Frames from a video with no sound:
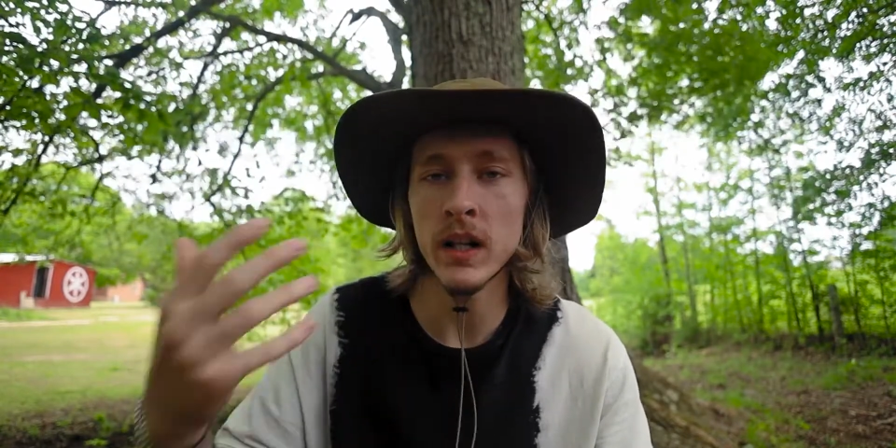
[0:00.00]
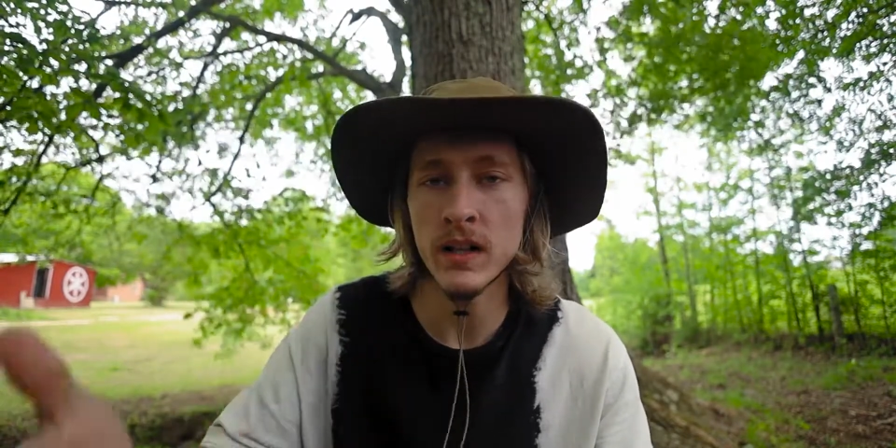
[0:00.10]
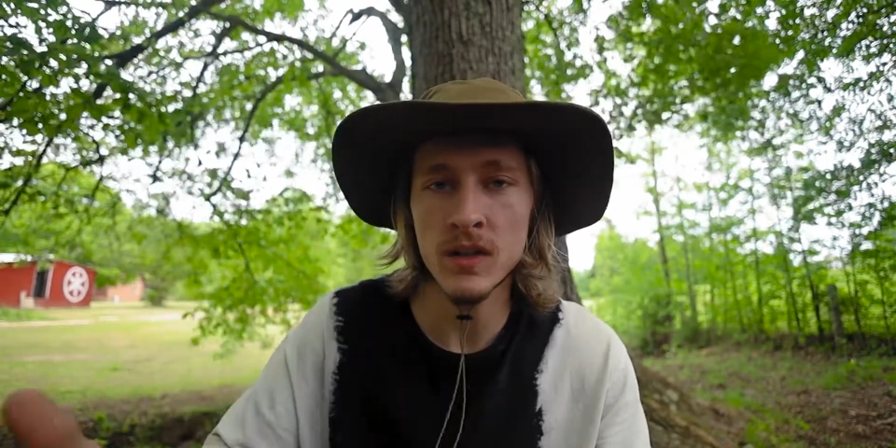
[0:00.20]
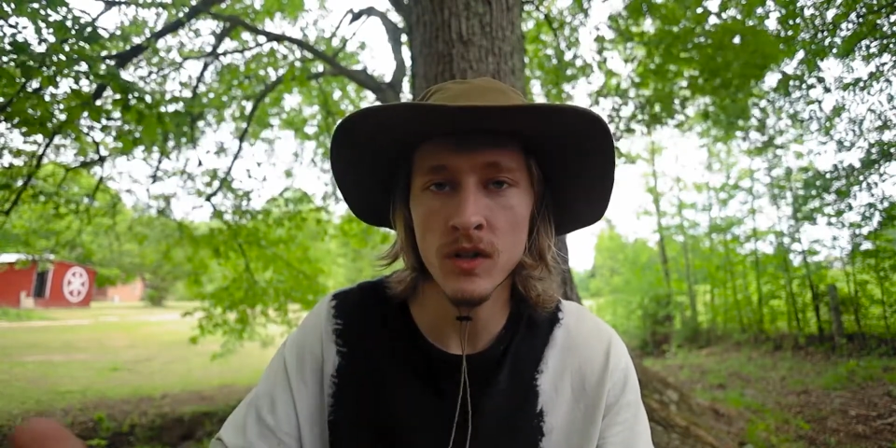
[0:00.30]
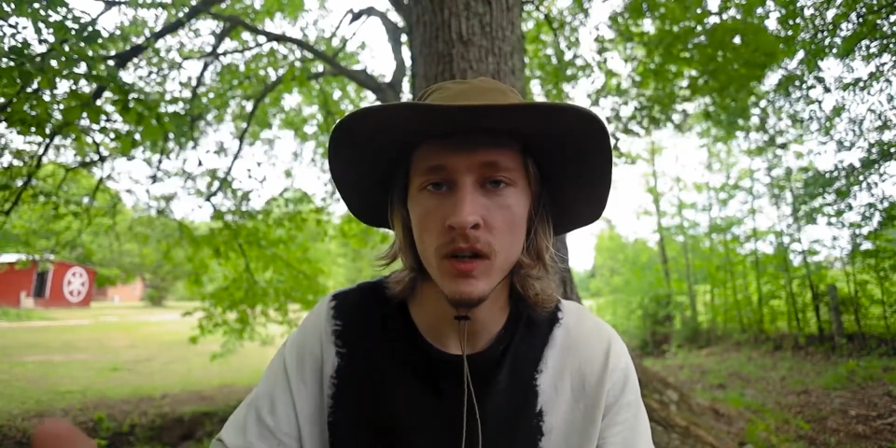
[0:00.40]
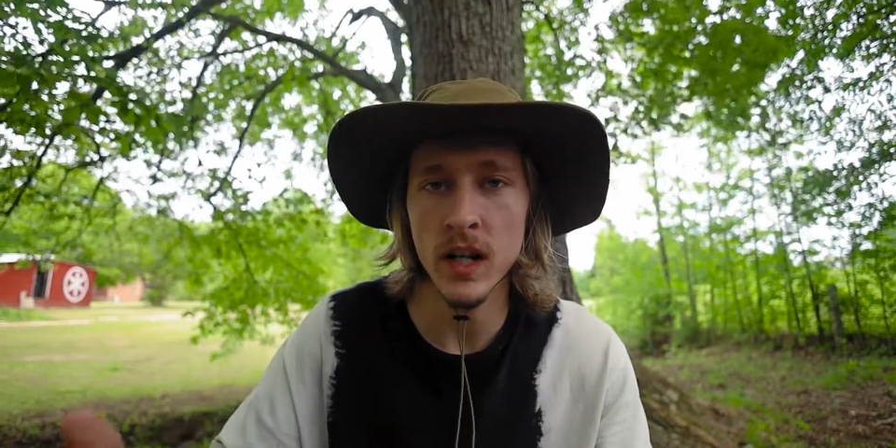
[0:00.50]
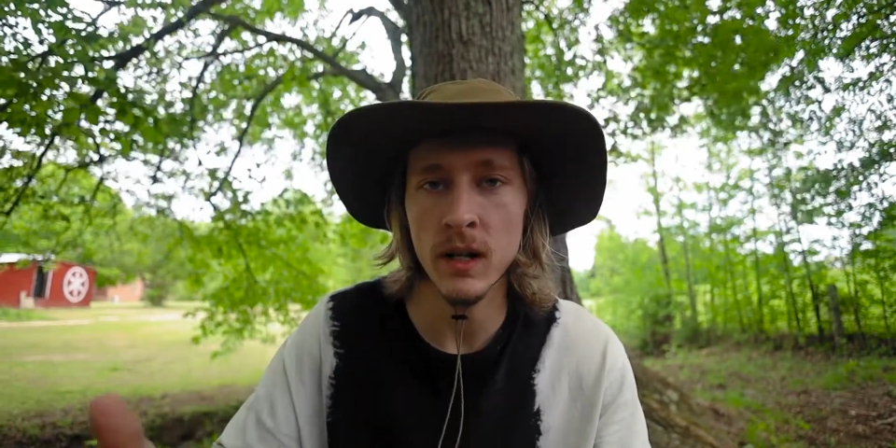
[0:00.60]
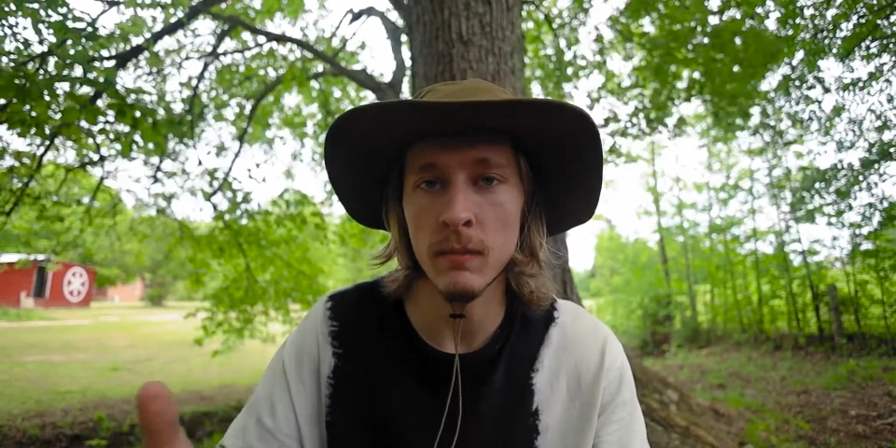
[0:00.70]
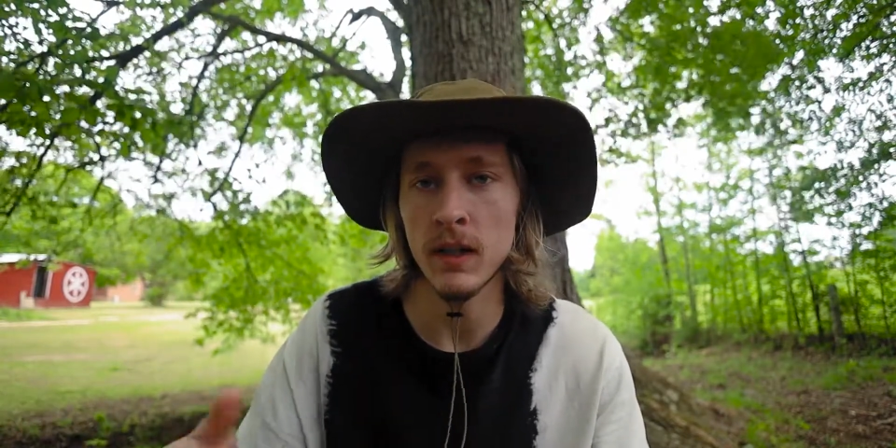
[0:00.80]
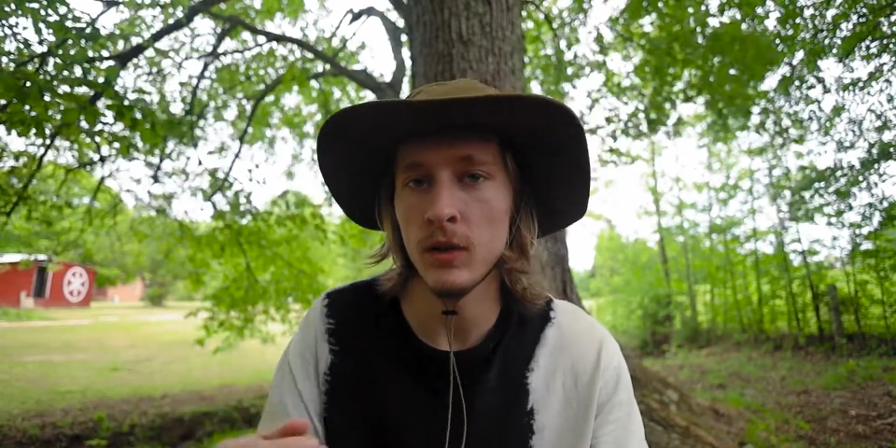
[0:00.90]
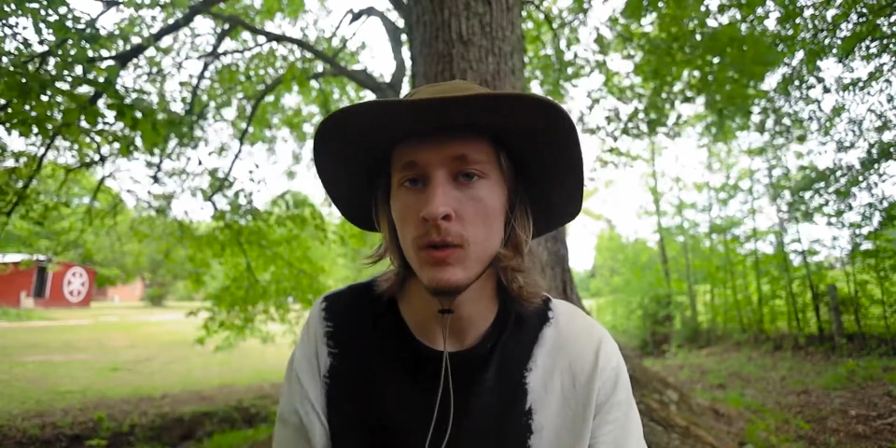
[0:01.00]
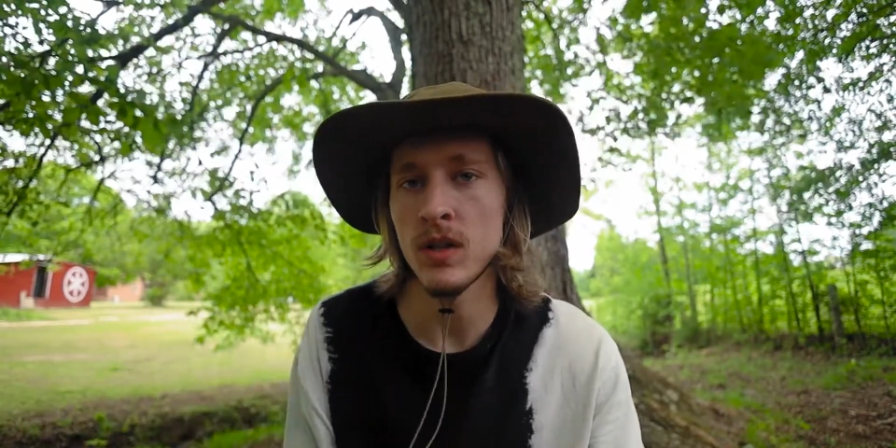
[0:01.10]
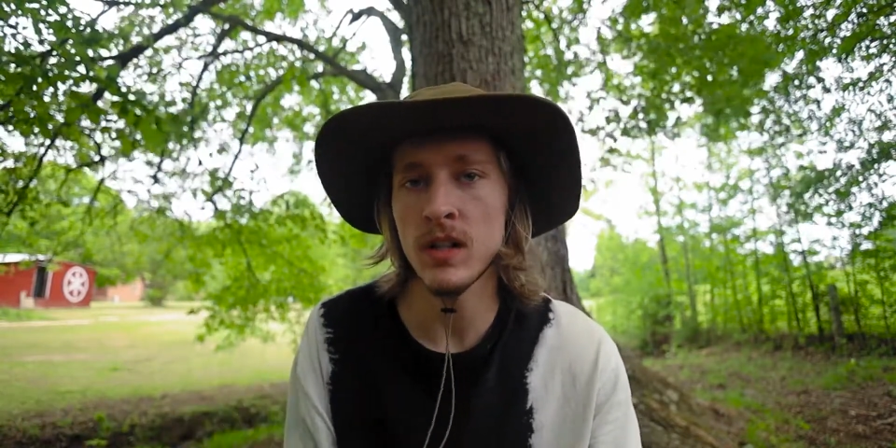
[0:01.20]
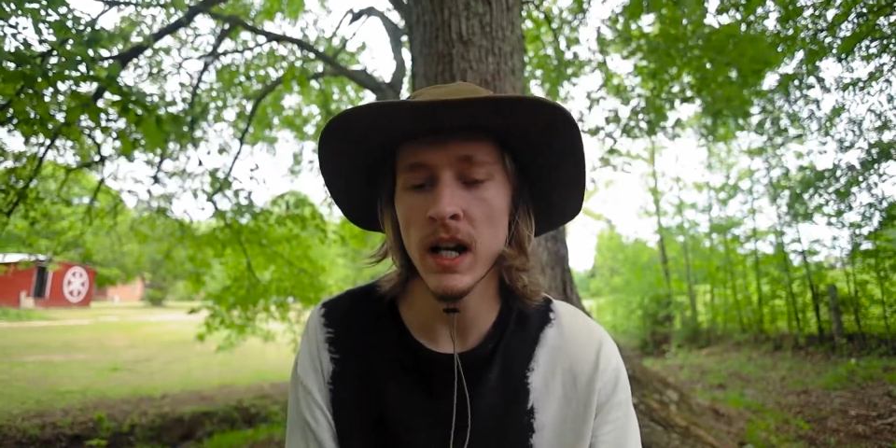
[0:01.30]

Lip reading: Instagram and you just